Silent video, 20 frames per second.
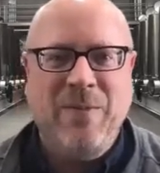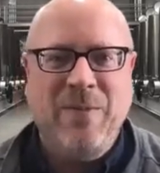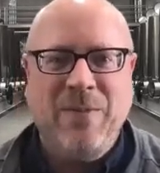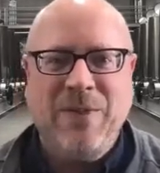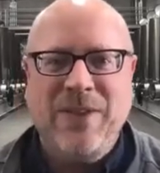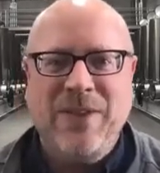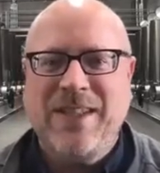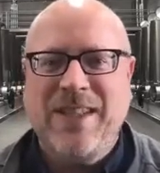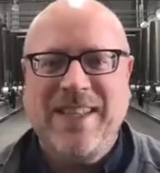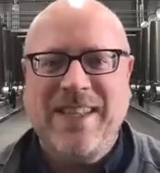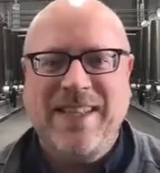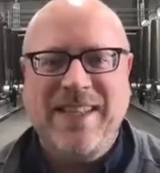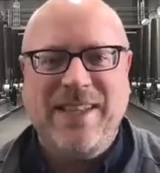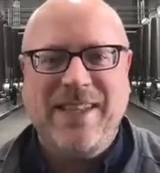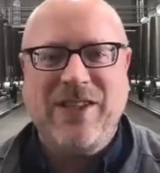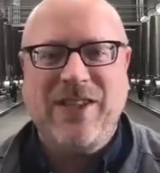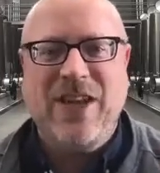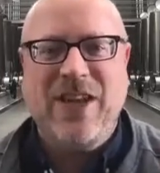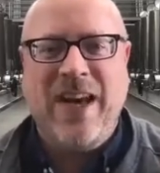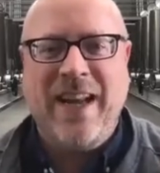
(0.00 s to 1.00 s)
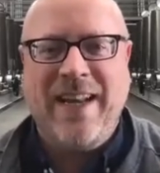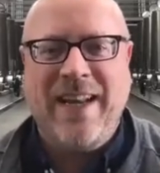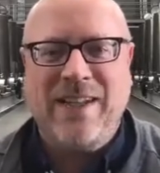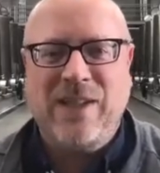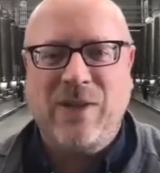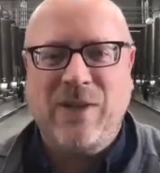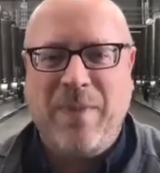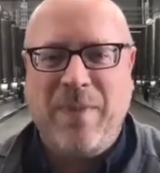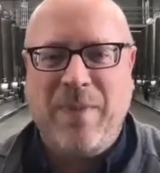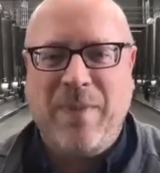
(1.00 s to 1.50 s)
just these exotic
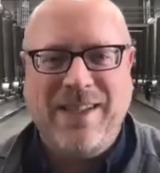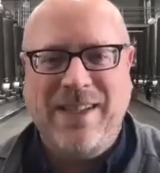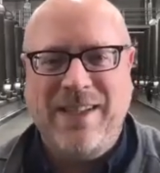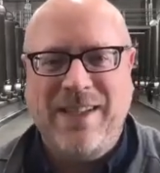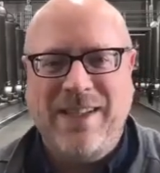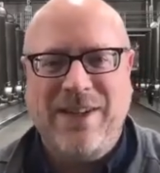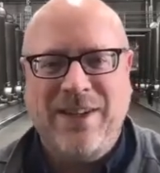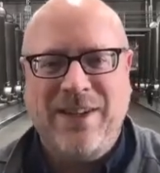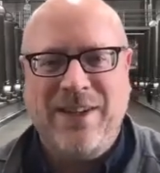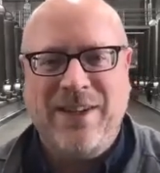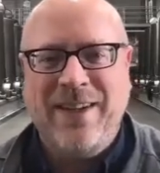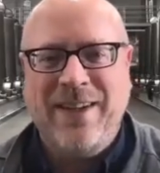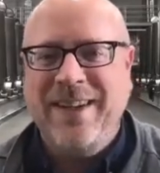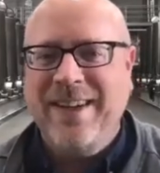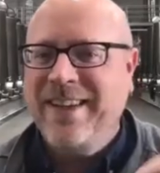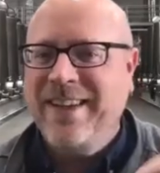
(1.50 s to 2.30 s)
spices are